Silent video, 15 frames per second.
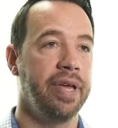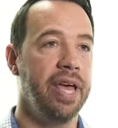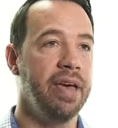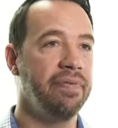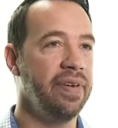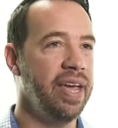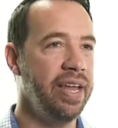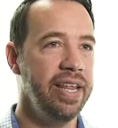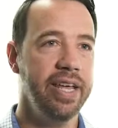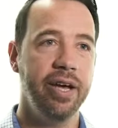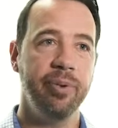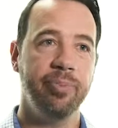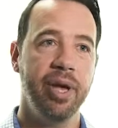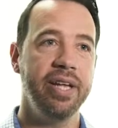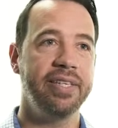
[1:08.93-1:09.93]
if any
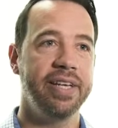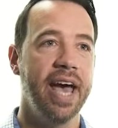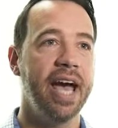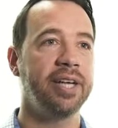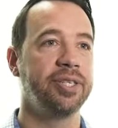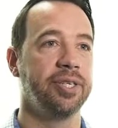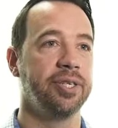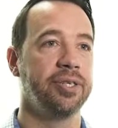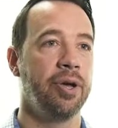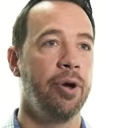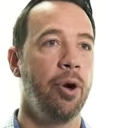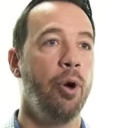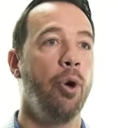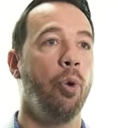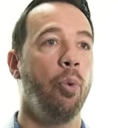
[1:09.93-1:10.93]
unpaid taxes
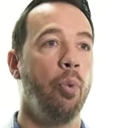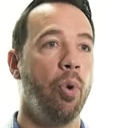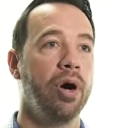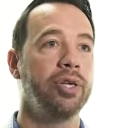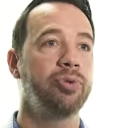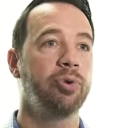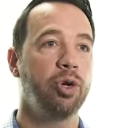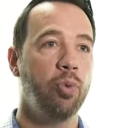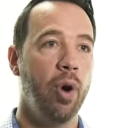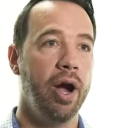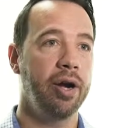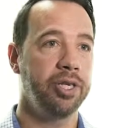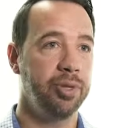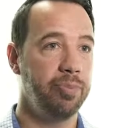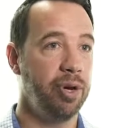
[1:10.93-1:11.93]
was
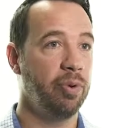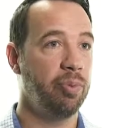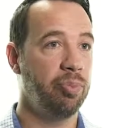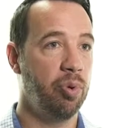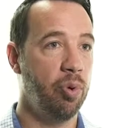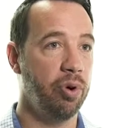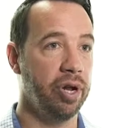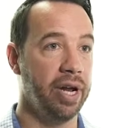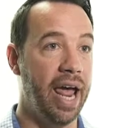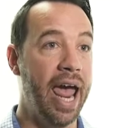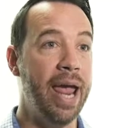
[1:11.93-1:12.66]
required to be reported,